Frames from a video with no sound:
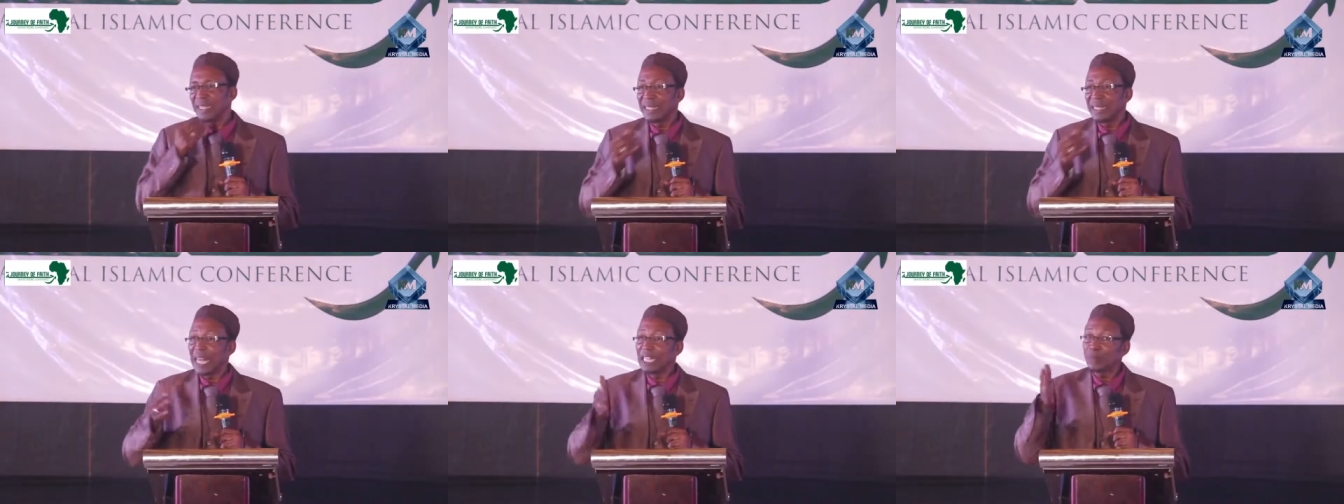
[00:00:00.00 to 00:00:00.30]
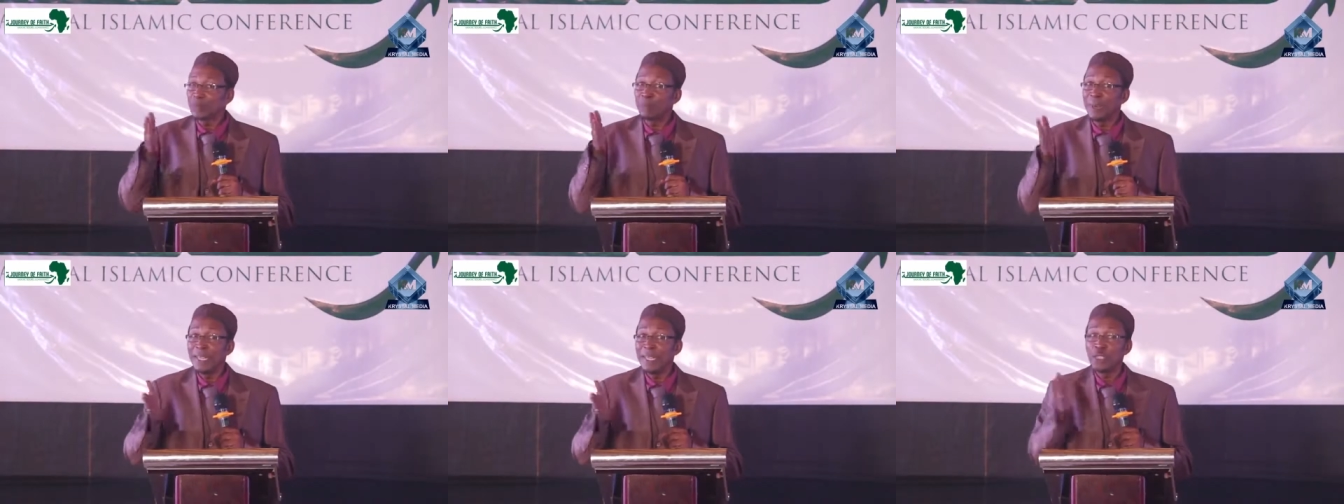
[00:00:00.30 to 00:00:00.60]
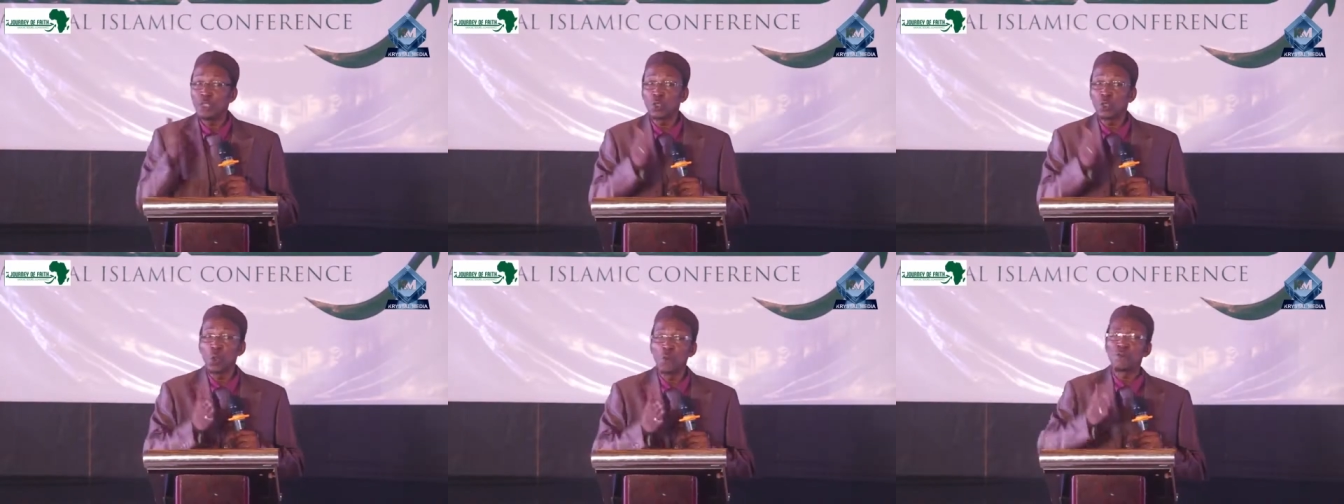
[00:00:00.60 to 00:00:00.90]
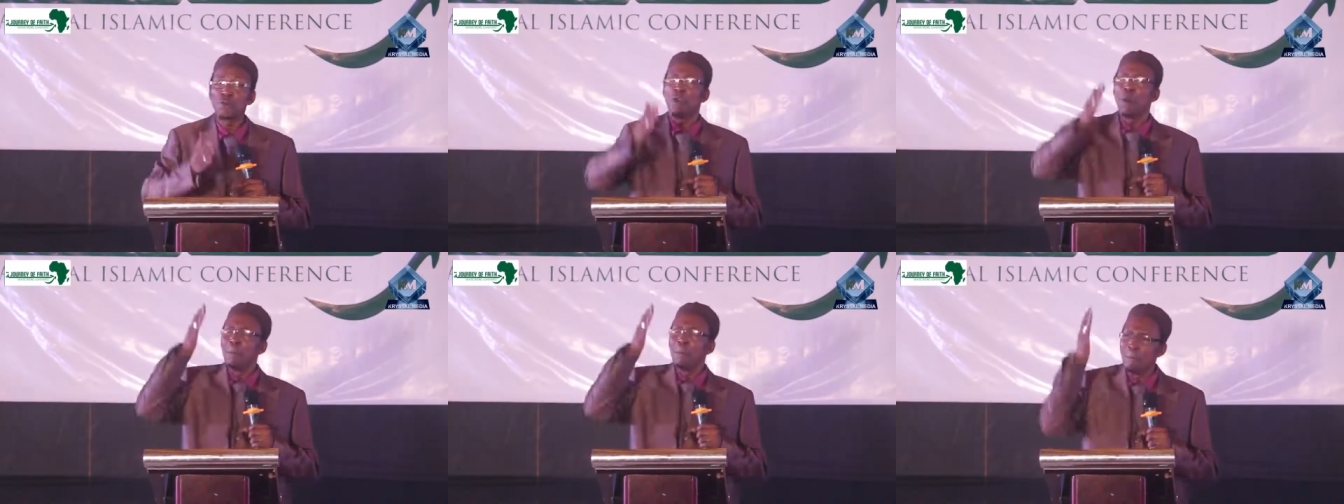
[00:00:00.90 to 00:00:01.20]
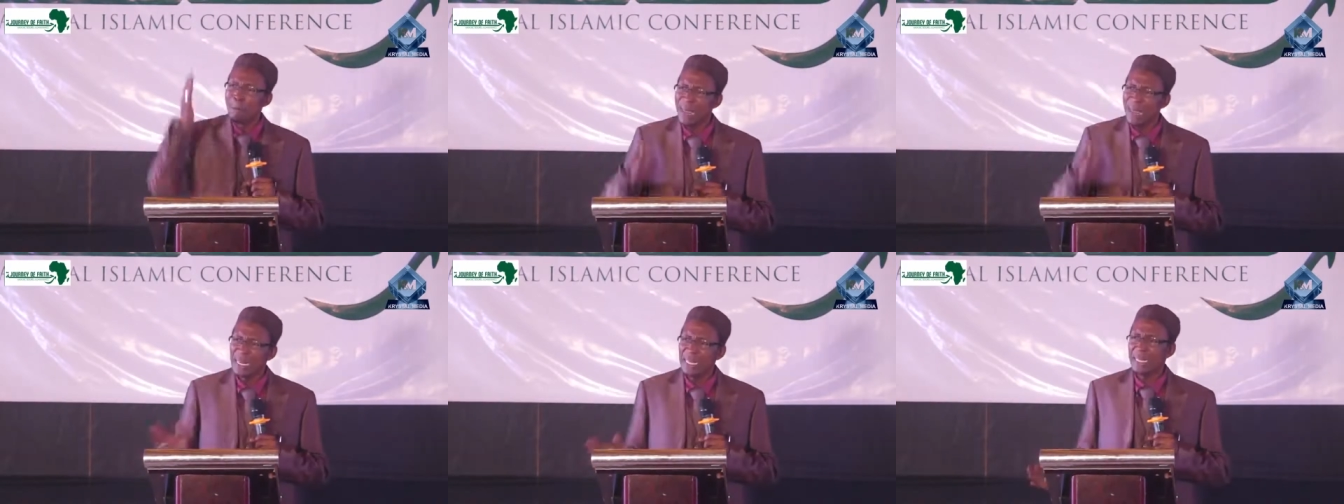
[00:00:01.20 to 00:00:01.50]
It has been so for
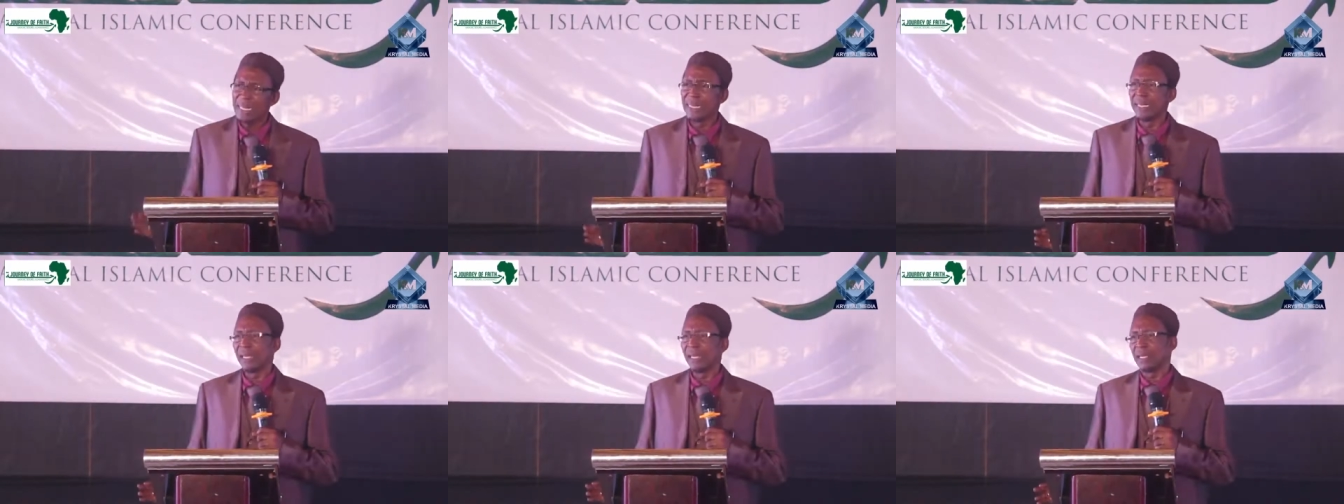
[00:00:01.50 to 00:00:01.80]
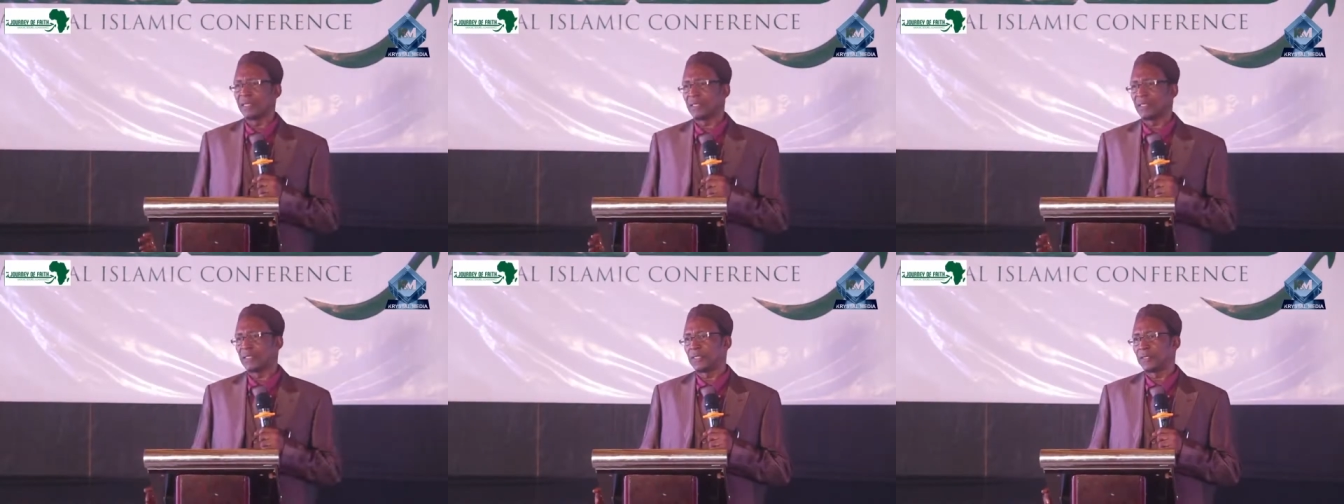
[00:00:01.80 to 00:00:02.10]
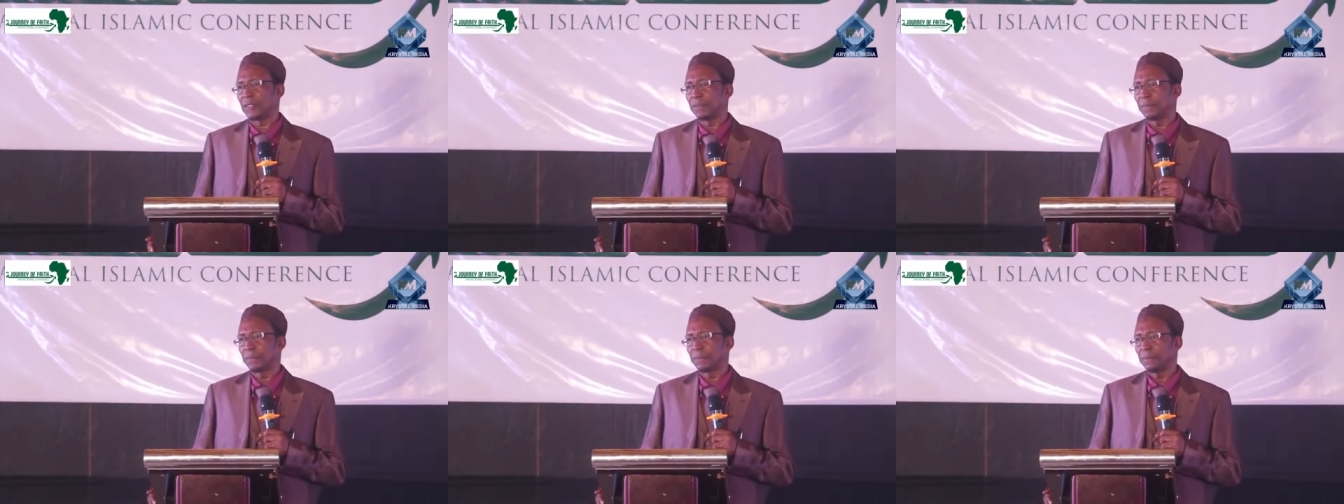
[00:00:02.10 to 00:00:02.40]
many years.